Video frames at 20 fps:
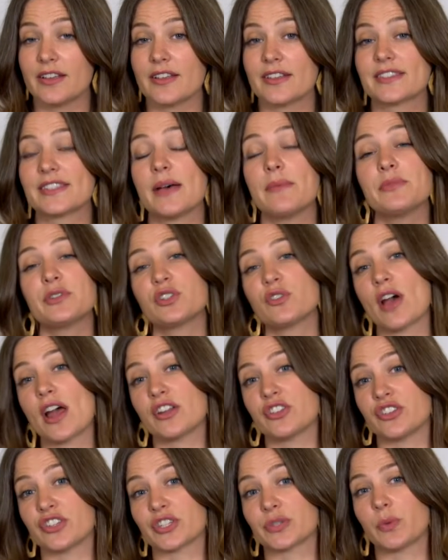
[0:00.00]
Some
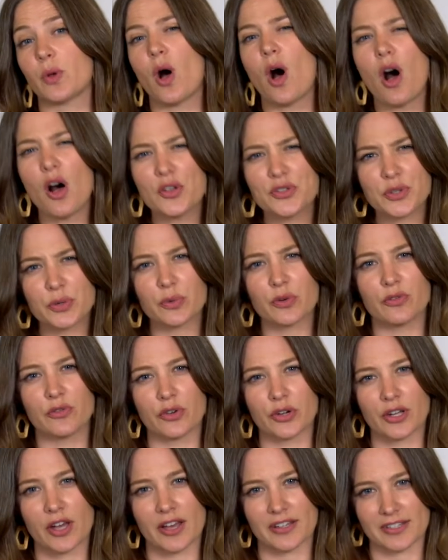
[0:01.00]
strategists will also
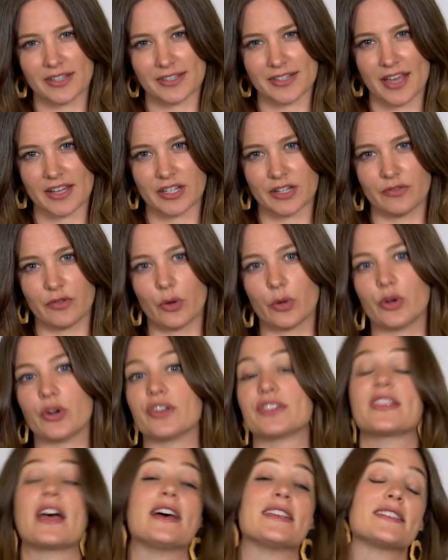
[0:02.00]
refer to undecided
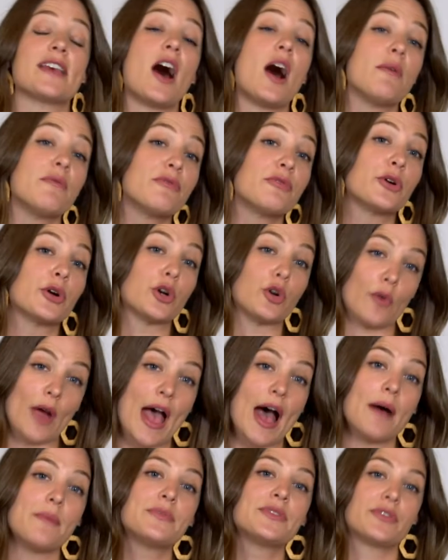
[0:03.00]
voters as
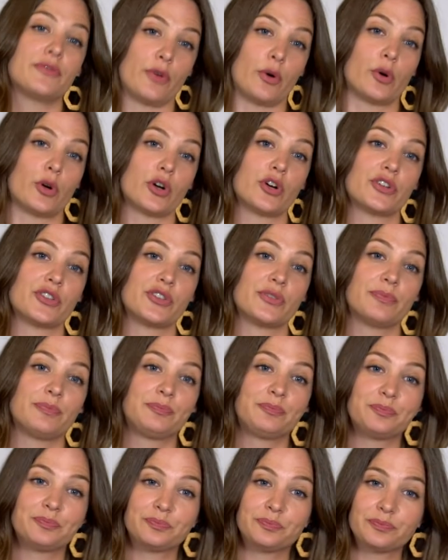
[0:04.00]
up-for-grabs voters.
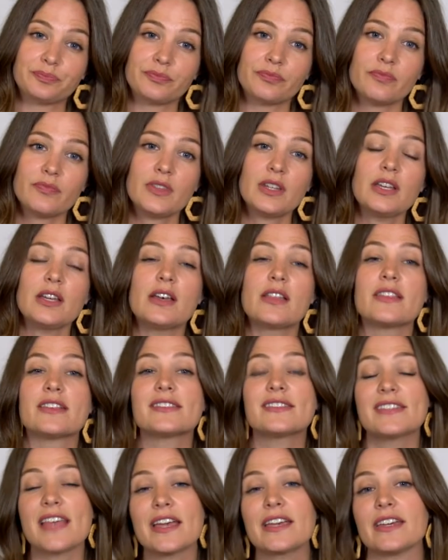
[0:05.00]
The
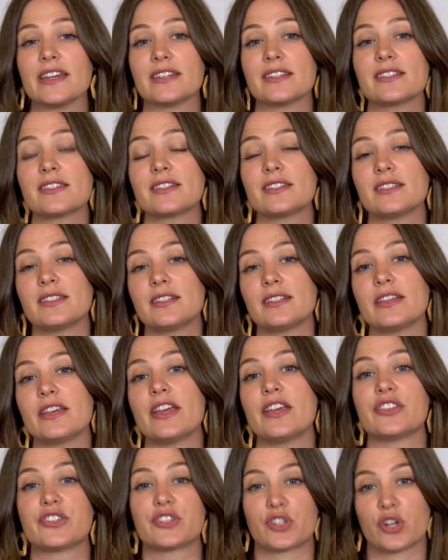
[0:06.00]
second
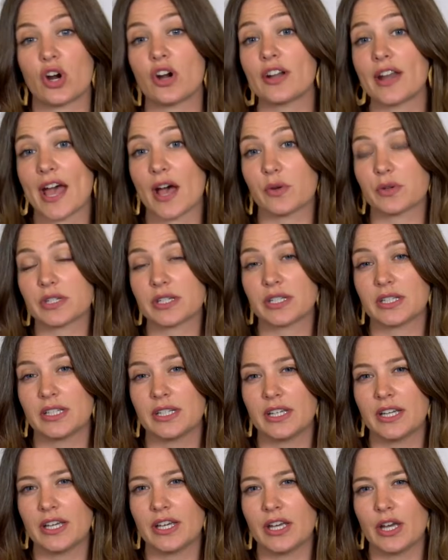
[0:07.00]
is turnout.
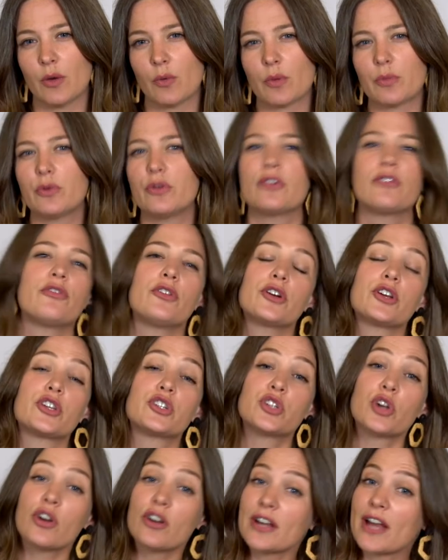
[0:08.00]
When we refer to
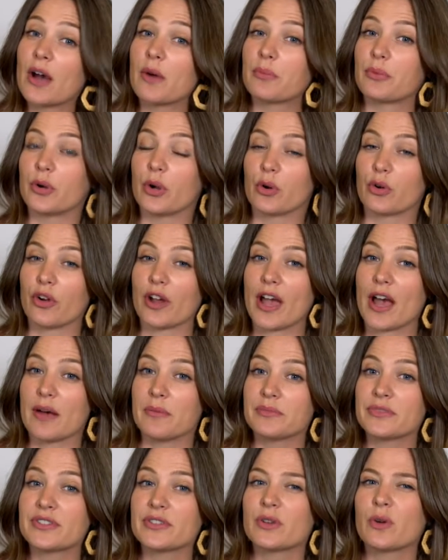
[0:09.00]
turnout
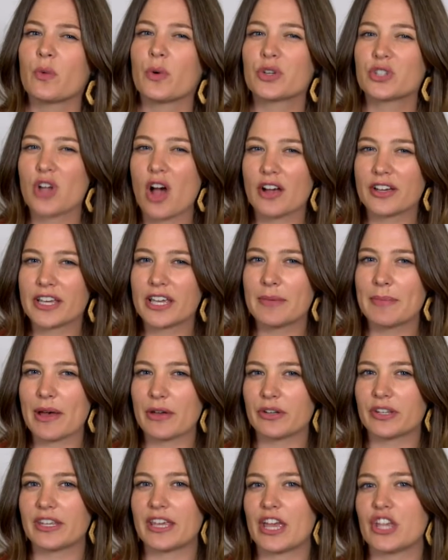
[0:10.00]
programs, we're talking
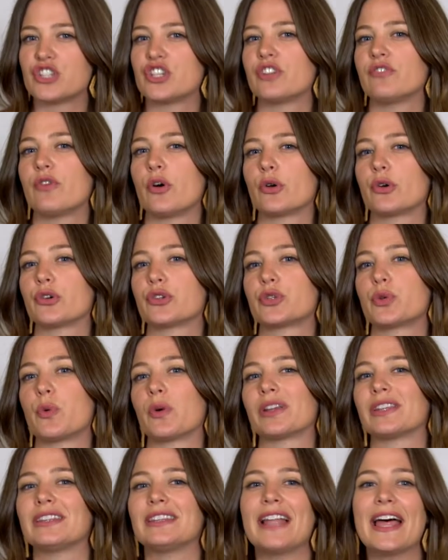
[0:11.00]
about engaging voters who
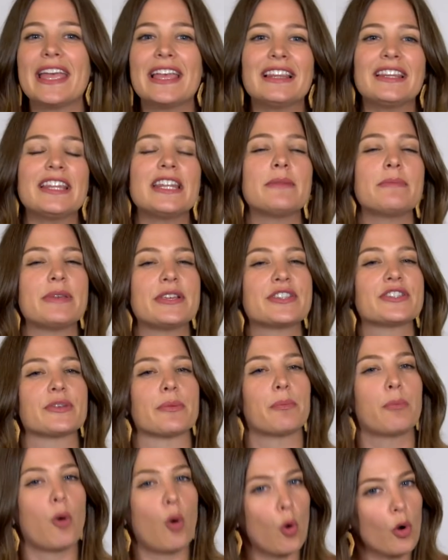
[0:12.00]
are likely to be
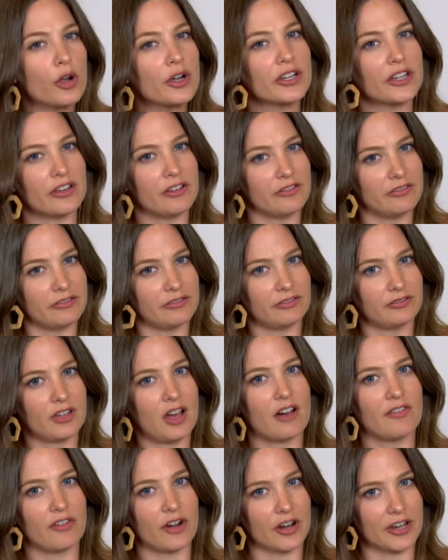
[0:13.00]
supportive
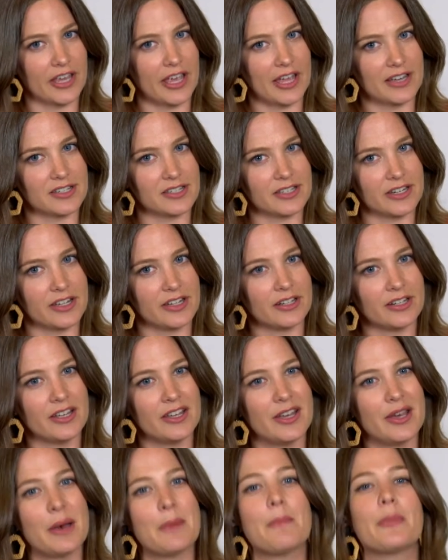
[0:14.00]
of our candidate,
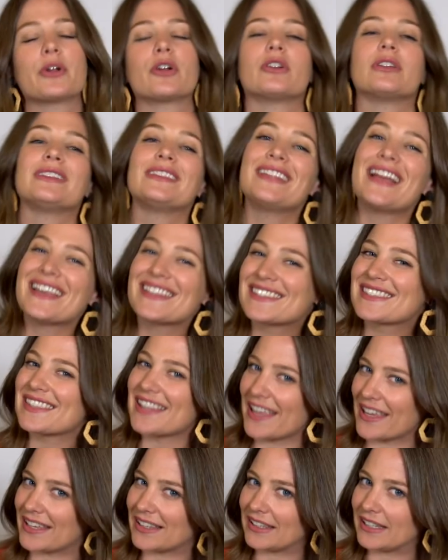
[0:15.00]
but are less
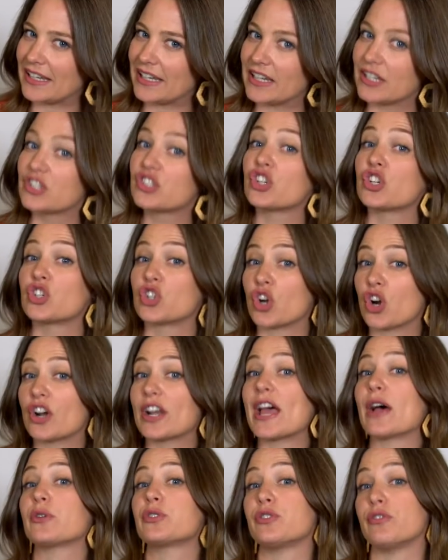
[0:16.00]
likely to
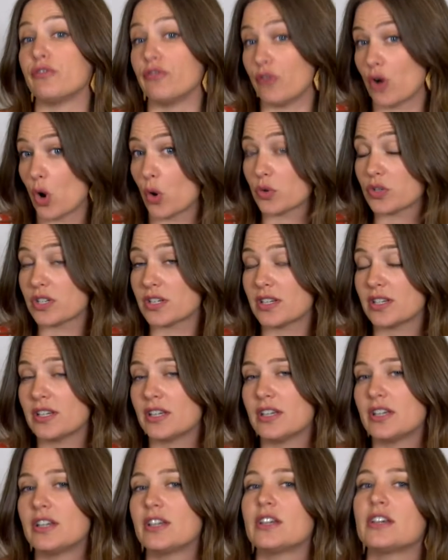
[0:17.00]
turn out to vote.
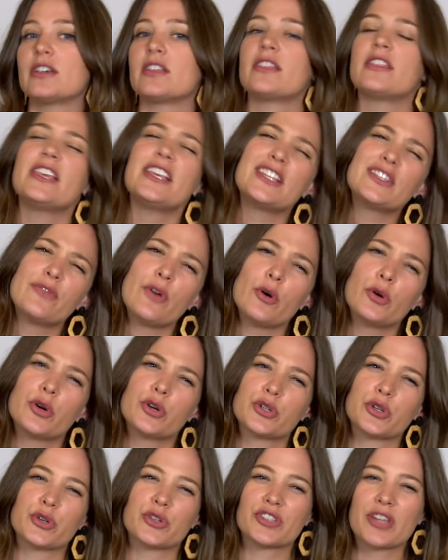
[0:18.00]
These
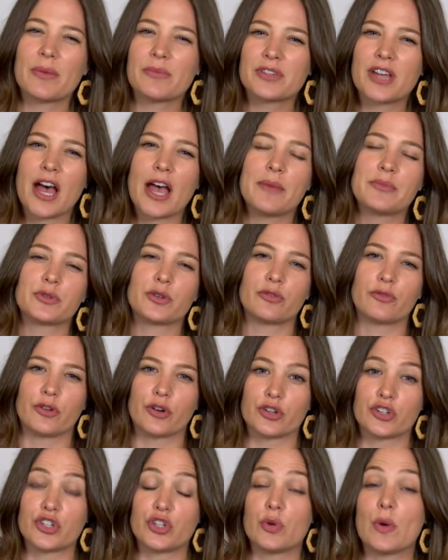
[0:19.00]
voters are sometimes
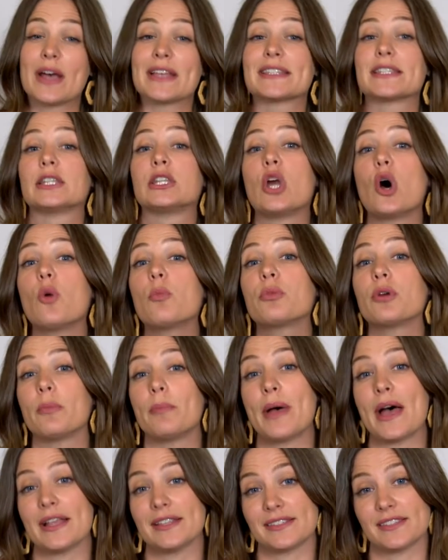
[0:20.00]
referred to as low
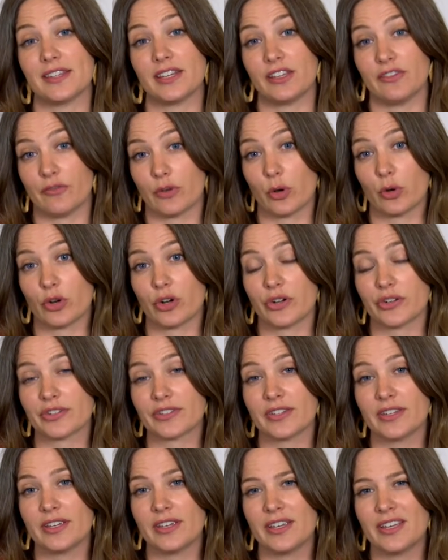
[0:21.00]
propensity
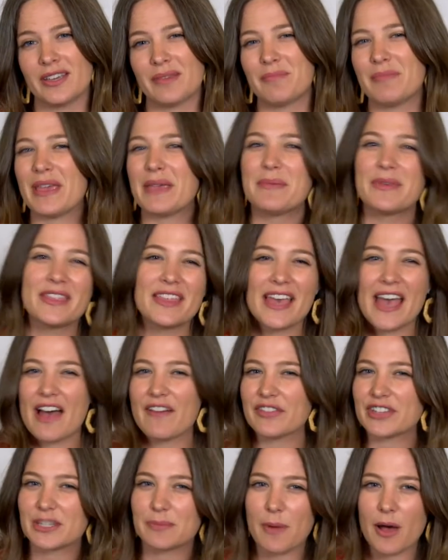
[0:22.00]
voters. Maybe they
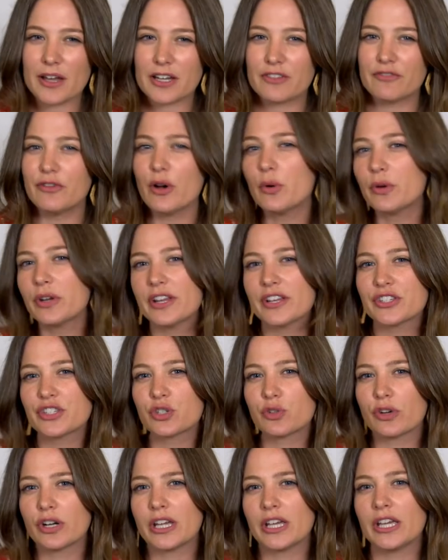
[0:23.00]
have a spotty vote
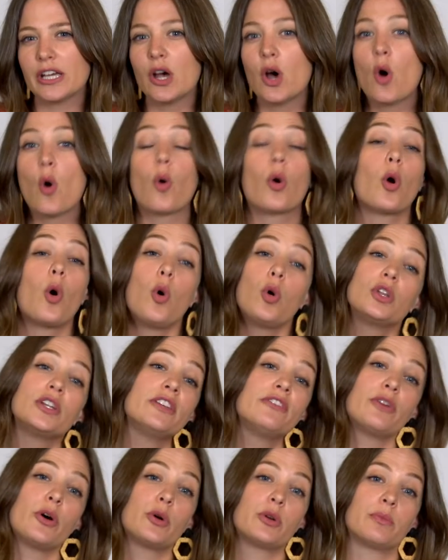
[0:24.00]
history or
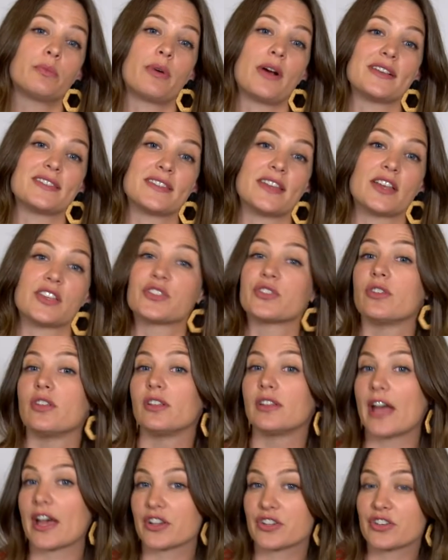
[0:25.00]
only vote in presidential
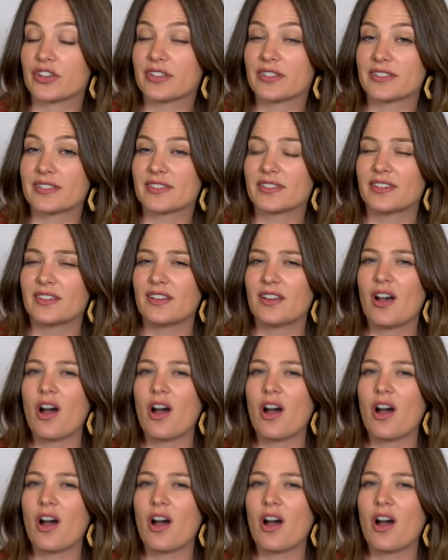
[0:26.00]
elections.